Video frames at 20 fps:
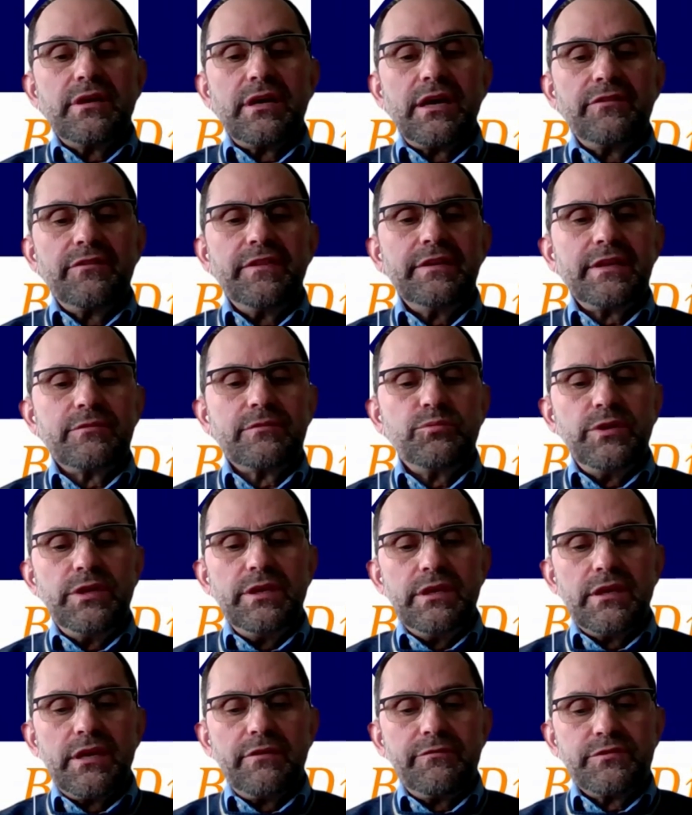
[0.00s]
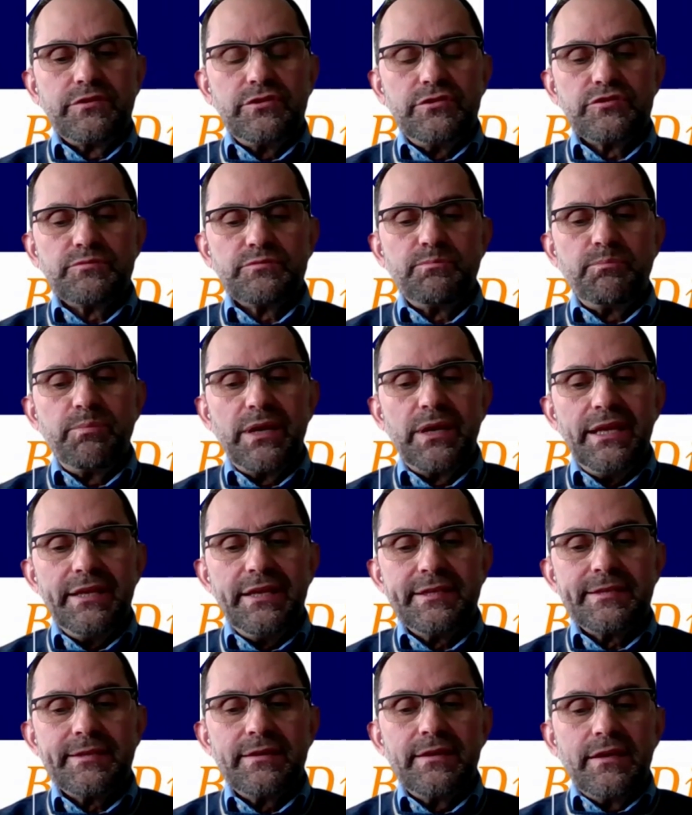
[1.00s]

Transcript: I think that we have to split